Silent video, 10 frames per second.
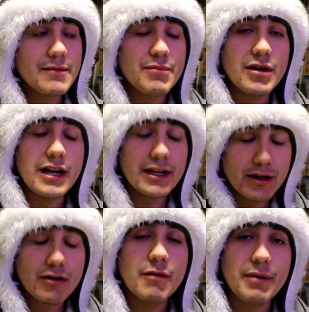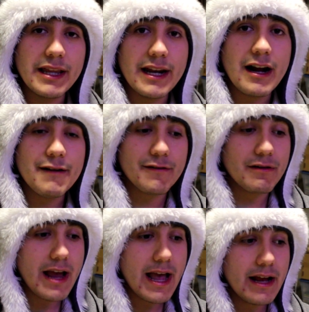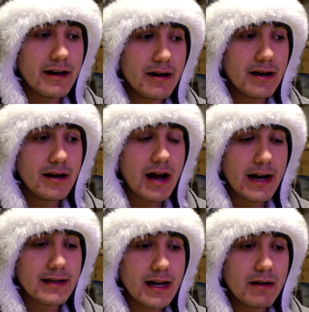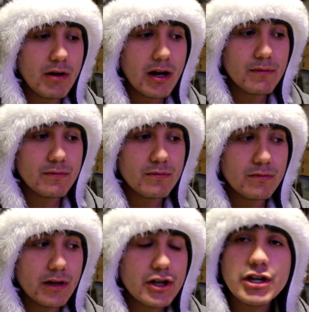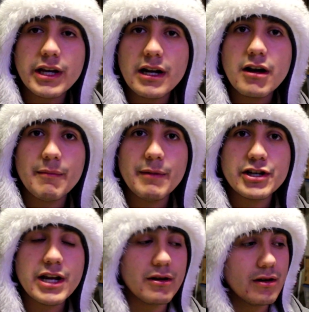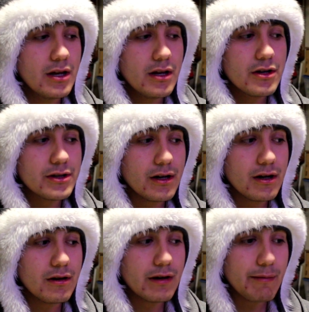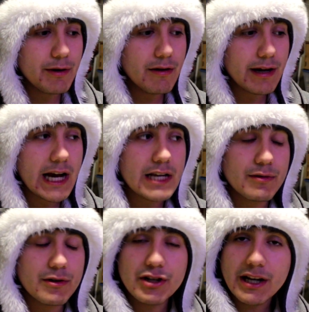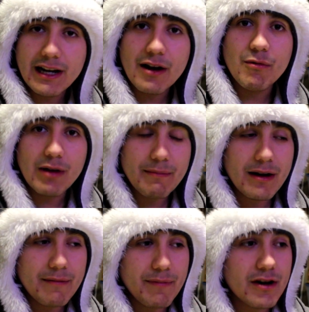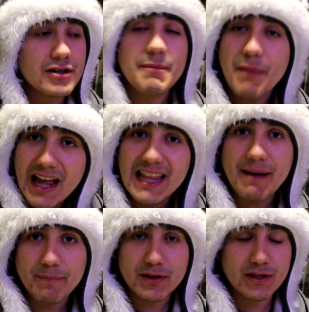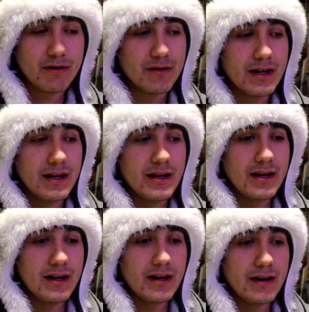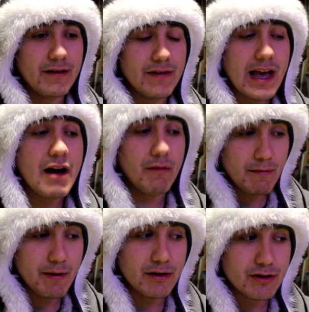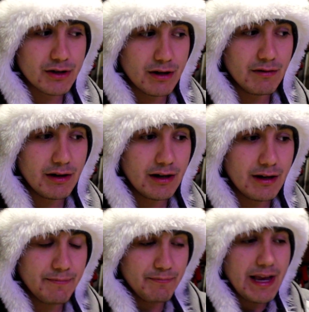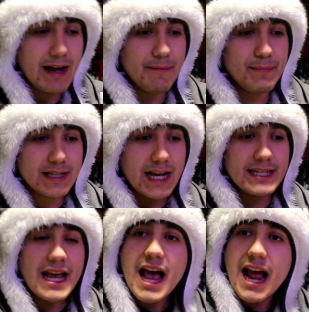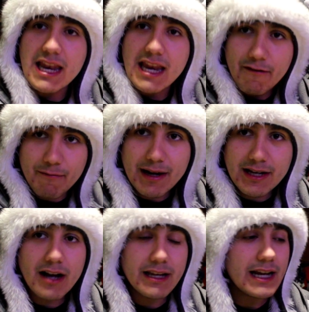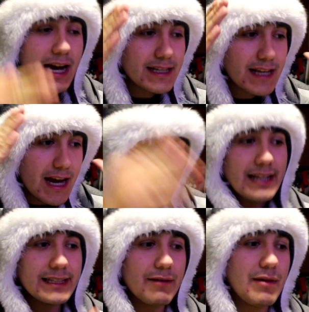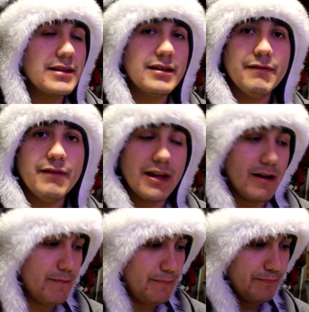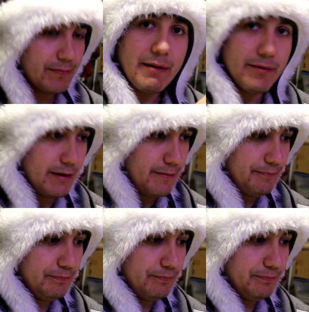up I took her upon that offer and uh, I decided, well, let's check it out on my channel. So here we go, guys. We're checking out We Bare Bears, the pilot episode of yeah, We Bare Bears. So uh, yeah. Besides that, enough of my talking, guys. Let's get right into the video. Here we go.